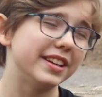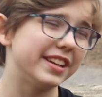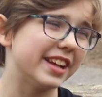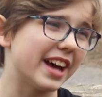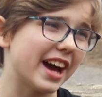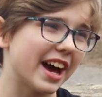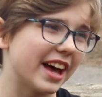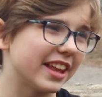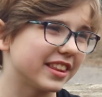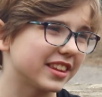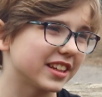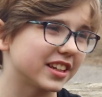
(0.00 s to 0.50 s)

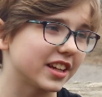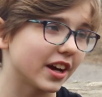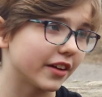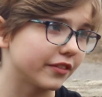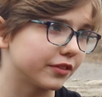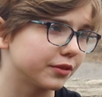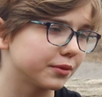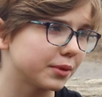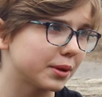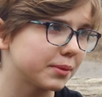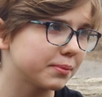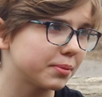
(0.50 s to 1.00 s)
Nah, the
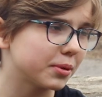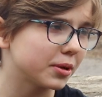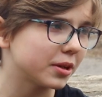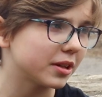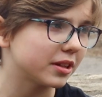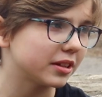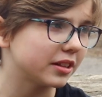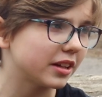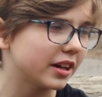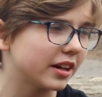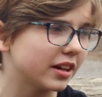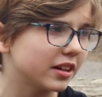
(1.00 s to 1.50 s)
government put
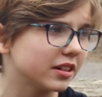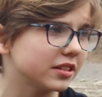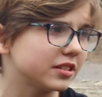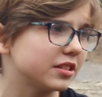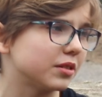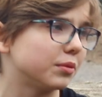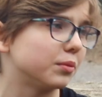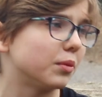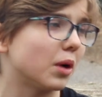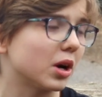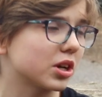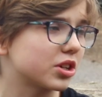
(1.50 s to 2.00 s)
it there
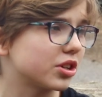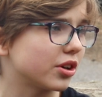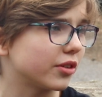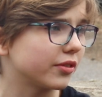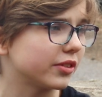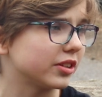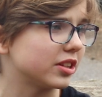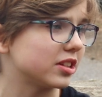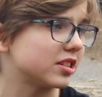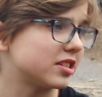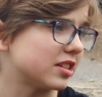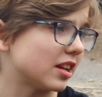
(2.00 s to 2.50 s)
to watch
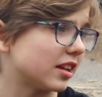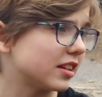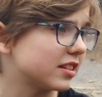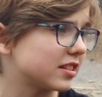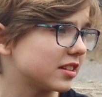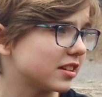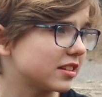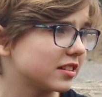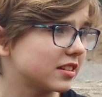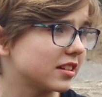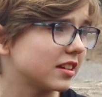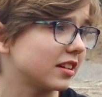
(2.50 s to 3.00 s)
over the
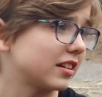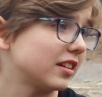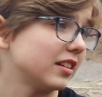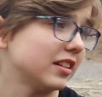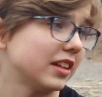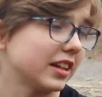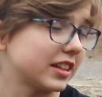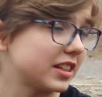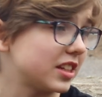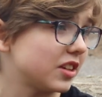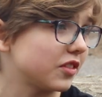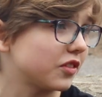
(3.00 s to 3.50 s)
citizens and
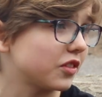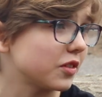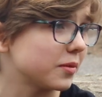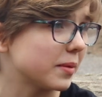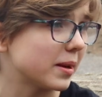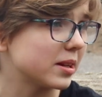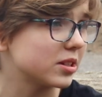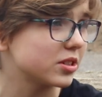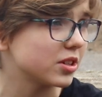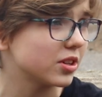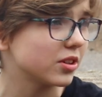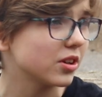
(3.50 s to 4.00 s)
collect
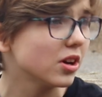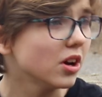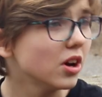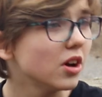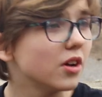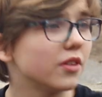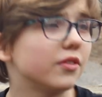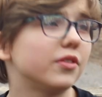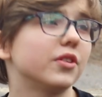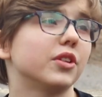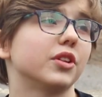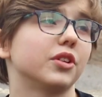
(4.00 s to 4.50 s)
information
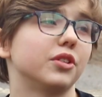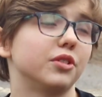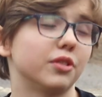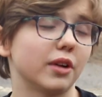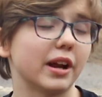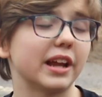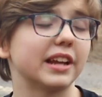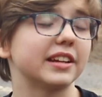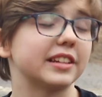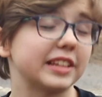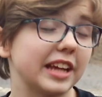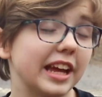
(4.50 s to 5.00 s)
for the
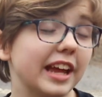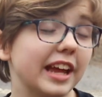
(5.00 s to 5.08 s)
Grand